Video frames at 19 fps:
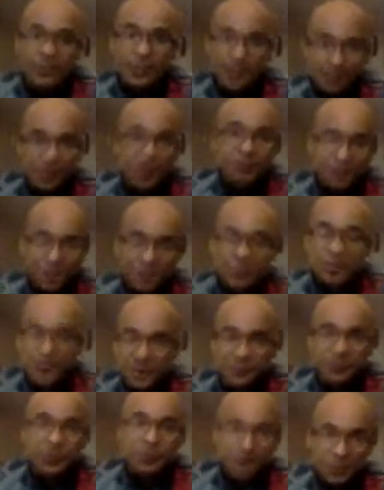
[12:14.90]
above a
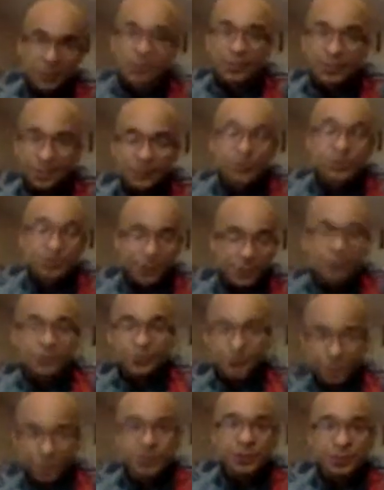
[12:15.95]
specific purity, which is
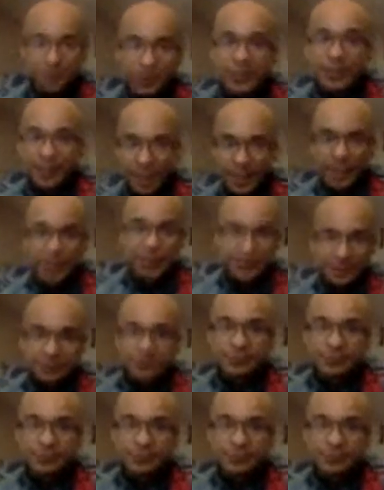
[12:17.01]
usually quite high,